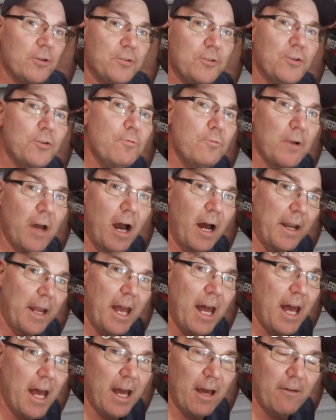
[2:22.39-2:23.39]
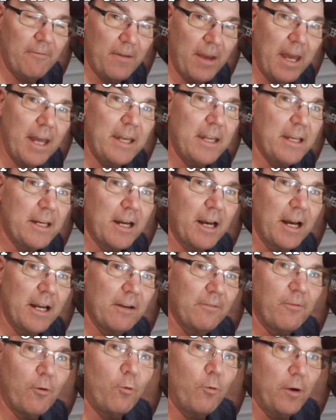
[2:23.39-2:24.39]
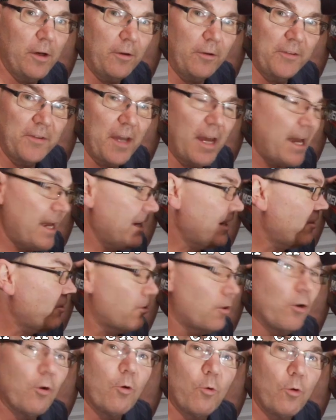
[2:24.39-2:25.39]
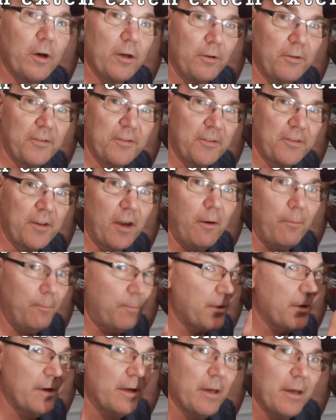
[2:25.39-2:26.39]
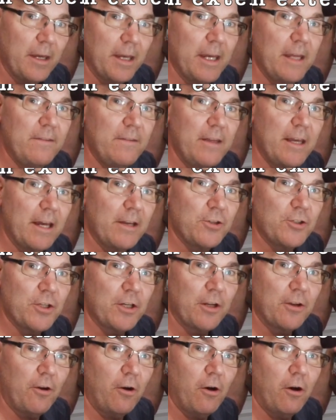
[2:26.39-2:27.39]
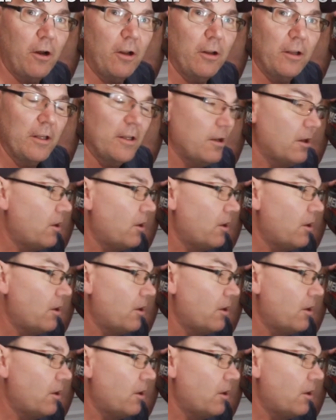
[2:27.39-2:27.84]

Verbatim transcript: do not have any kind of oil tank or oil sump in the engine at all